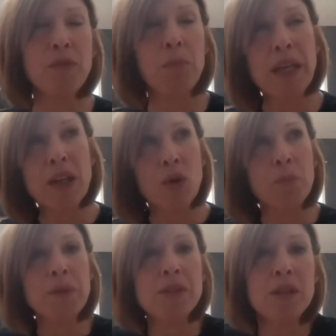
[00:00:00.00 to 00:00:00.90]
B Corp
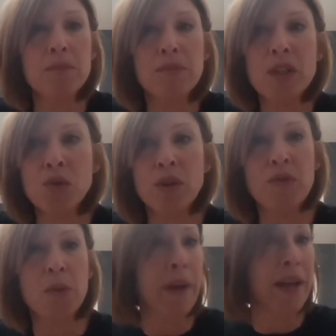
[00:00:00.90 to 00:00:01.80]
is sort of
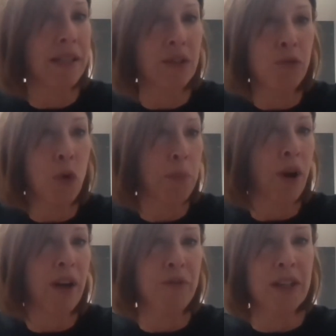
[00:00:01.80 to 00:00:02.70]
the best of
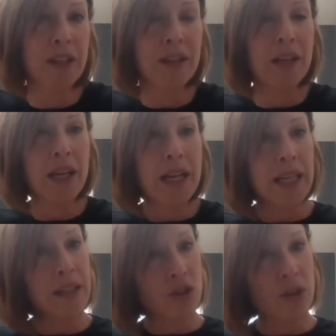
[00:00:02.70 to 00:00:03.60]
for-profit
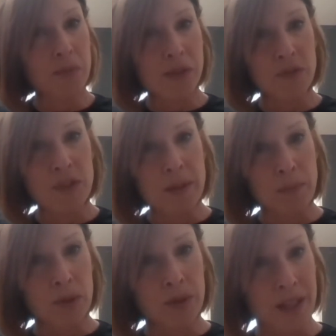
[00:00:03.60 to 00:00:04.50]
in terms of
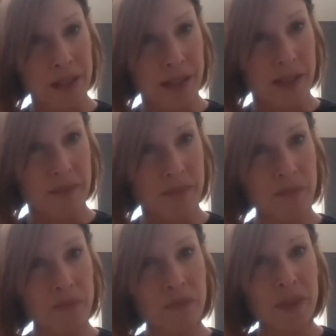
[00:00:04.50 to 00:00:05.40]
nimbleness
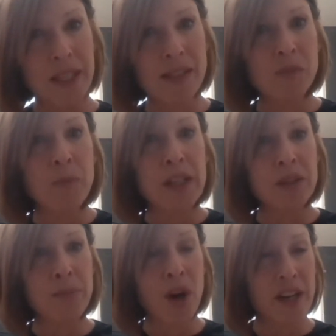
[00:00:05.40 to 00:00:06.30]
and speed to
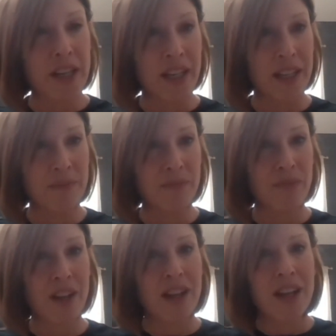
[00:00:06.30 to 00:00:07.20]
market,
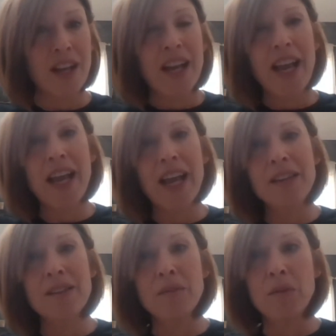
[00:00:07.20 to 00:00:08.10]

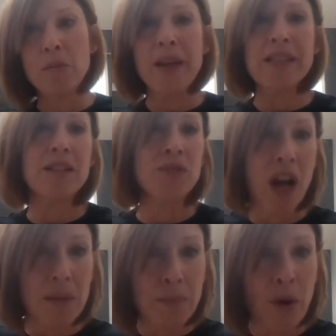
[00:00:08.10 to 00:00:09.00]
and the best of
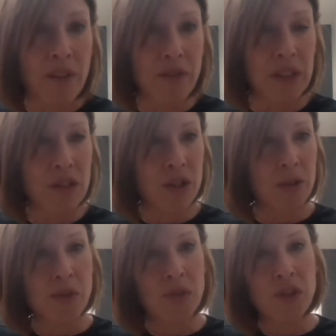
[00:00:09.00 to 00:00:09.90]
nonprofit in
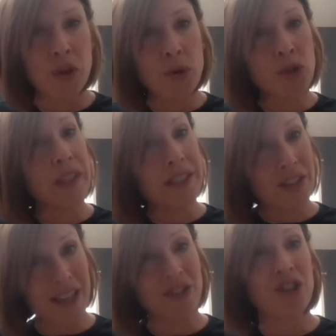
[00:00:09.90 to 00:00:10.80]
terms of social
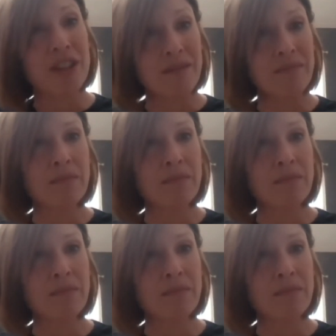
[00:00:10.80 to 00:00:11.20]
intention,